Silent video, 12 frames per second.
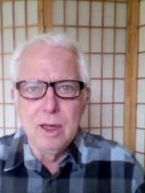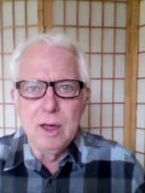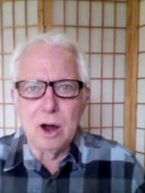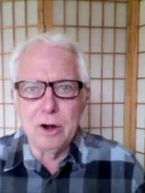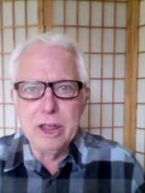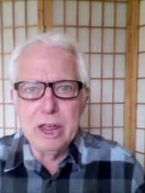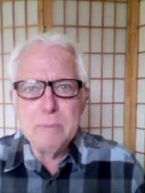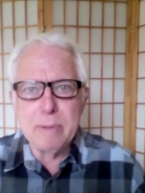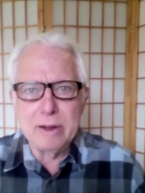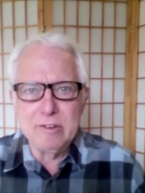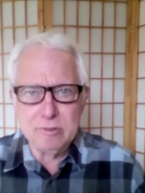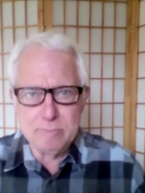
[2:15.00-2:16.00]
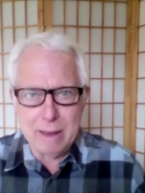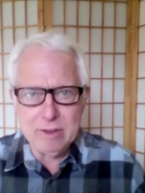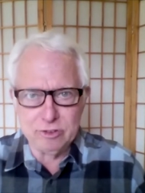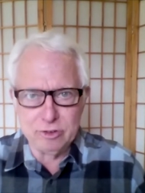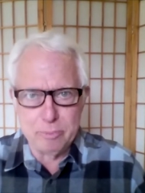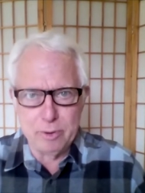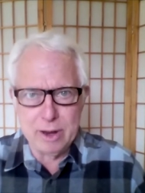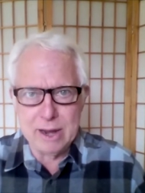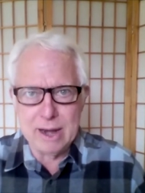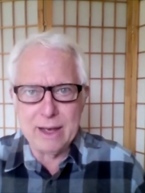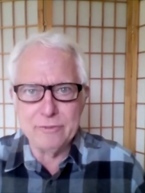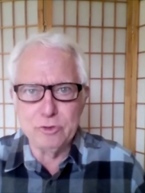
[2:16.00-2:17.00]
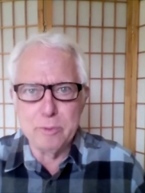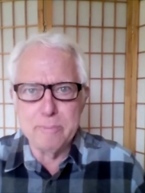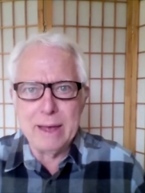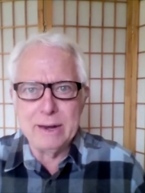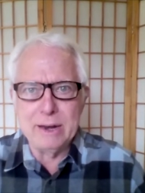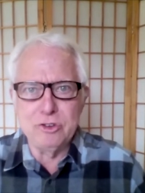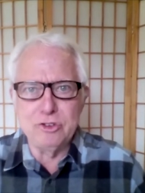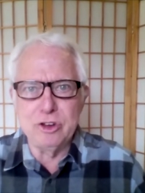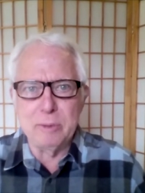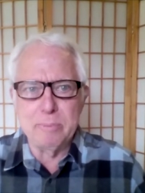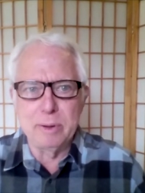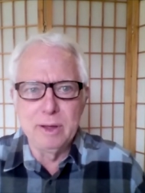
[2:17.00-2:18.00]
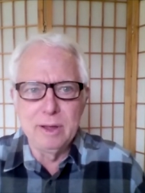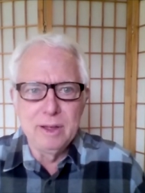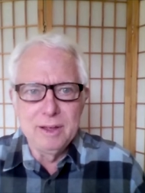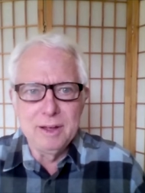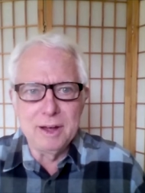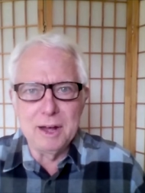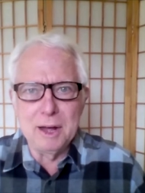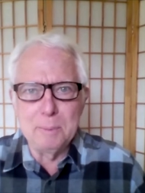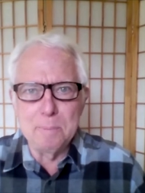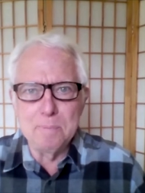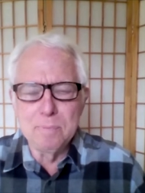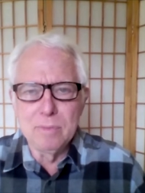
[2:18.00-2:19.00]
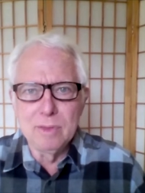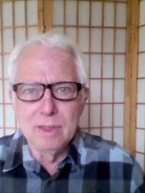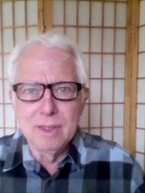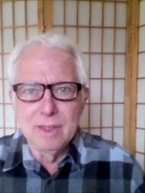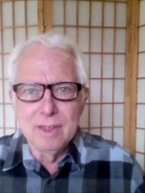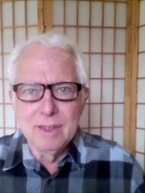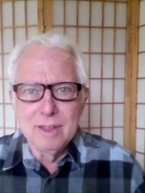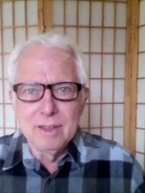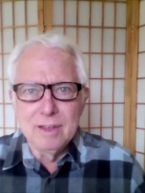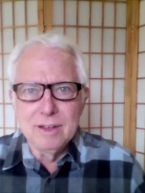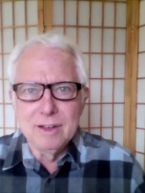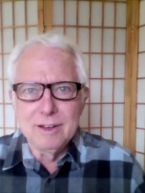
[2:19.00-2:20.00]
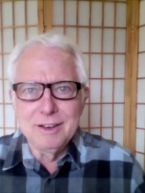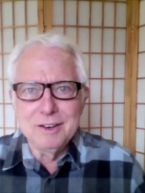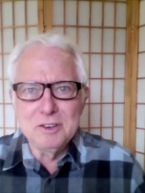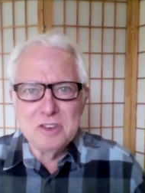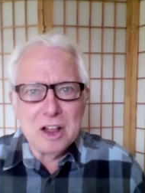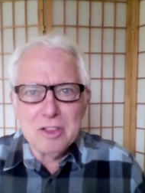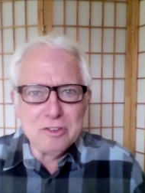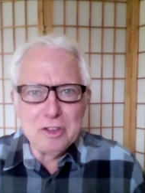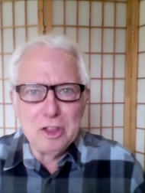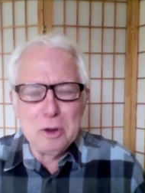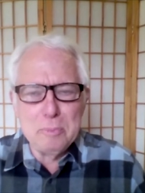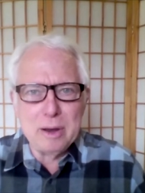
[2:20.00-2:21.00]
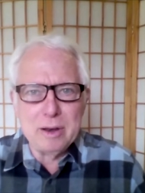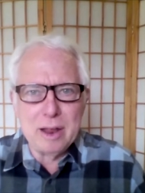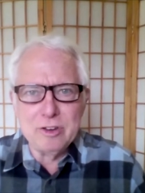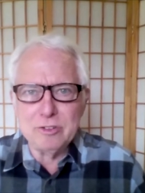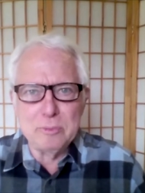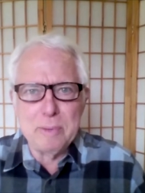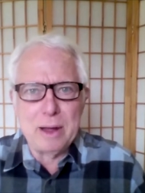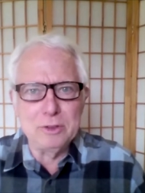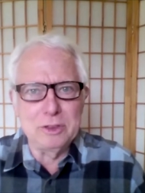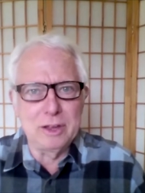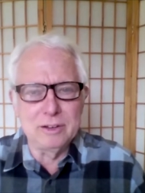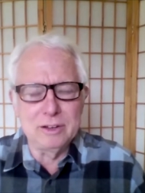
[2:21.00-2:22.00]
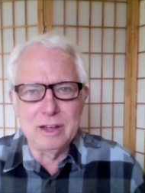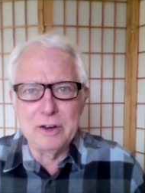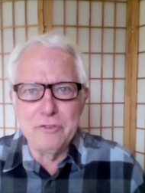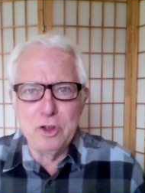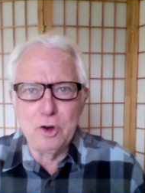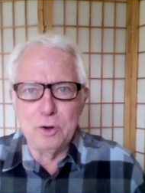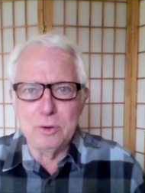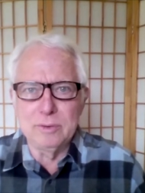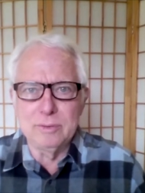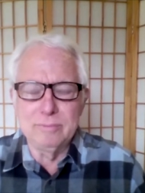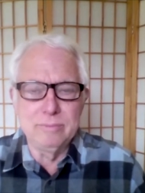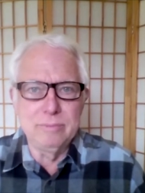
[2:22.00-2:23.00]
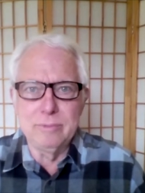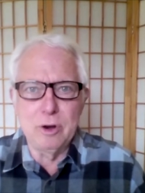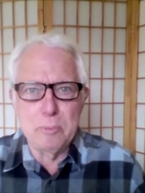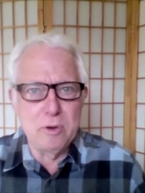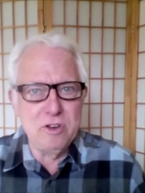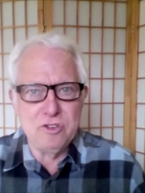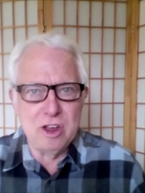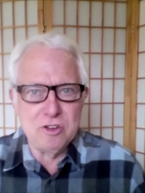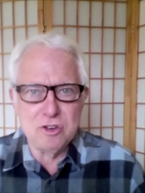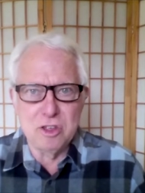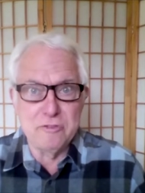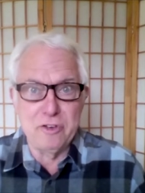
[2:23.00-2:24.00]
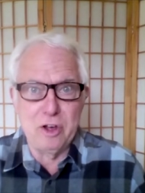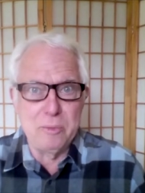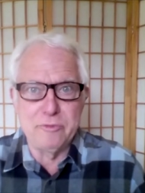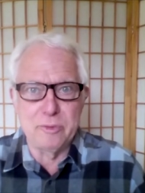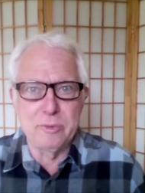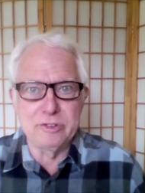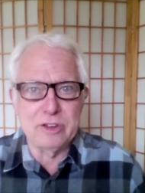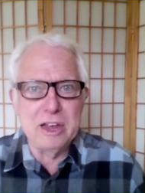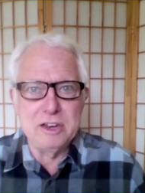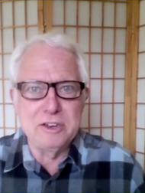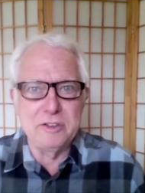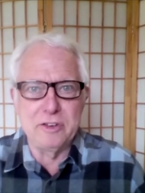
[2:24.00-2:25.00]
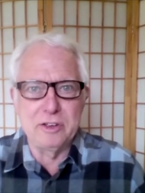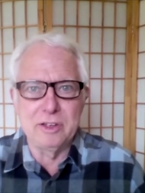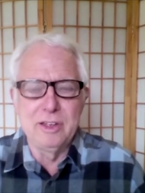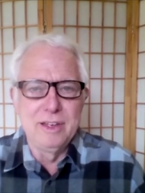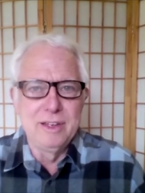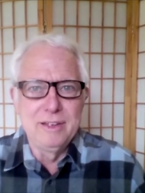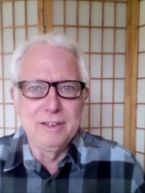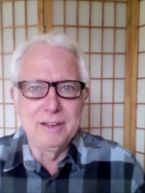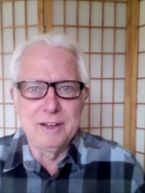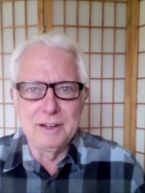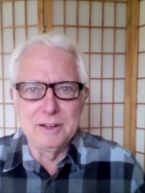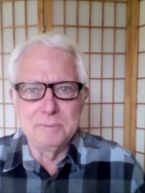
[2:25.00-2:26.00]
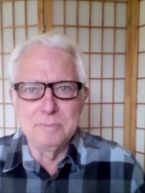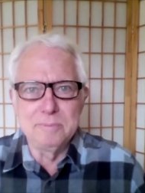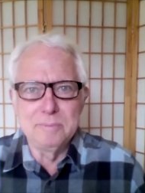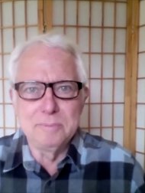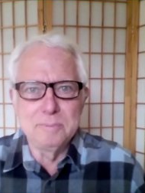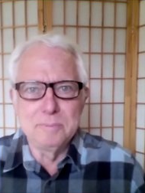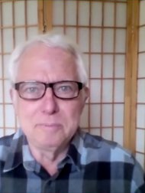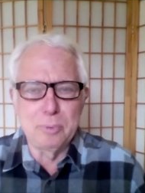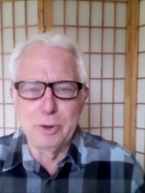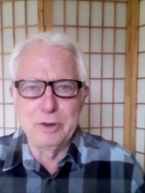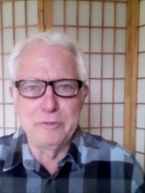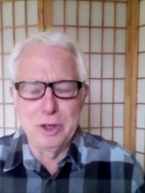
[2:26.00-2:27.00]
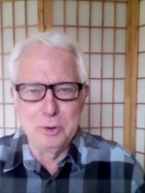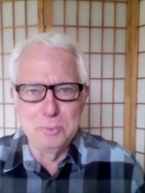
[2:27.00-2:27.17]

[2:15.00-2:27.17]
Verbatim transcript: are hit by space debris and have to abandon ship. Um, tell us a little bit just about the kind of your your appreciation of the film from a scientific uh, point of view.